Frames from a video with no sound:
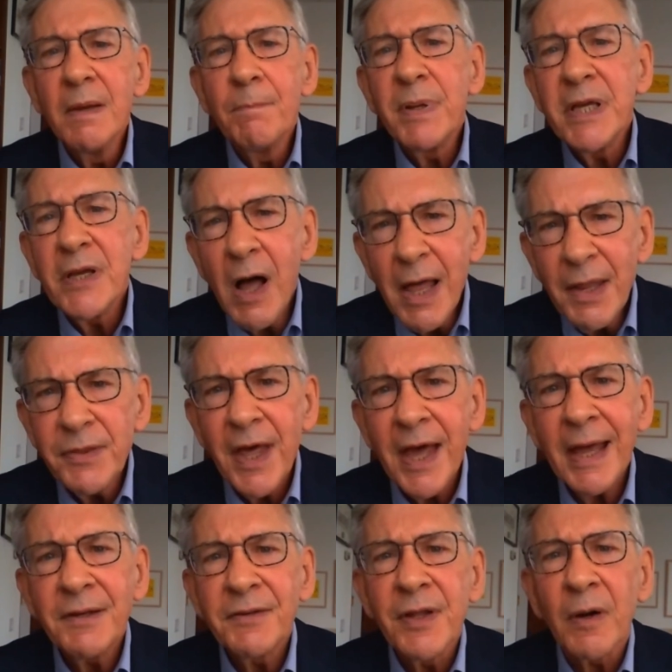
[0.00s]
Beyond
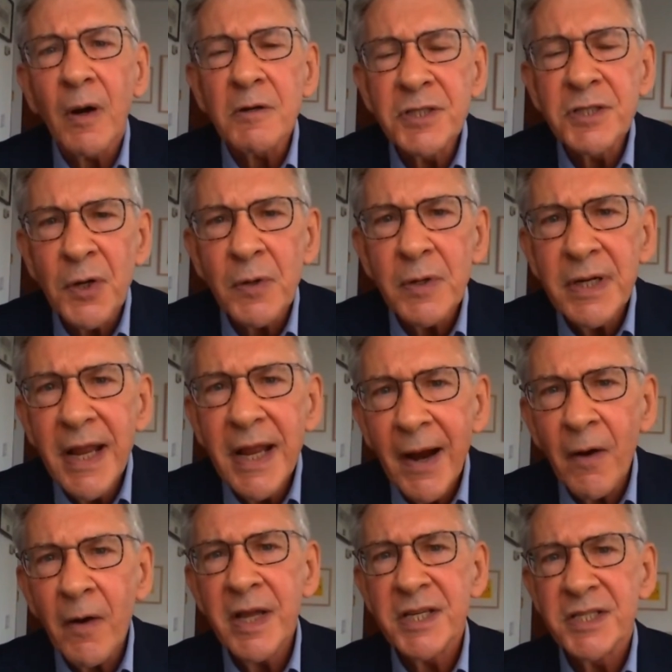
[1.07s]
that, there are certain
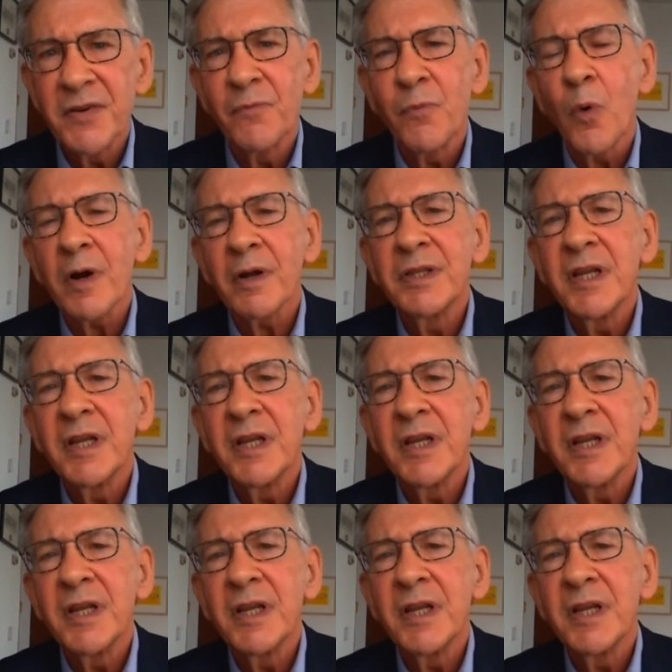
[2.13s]
areas of work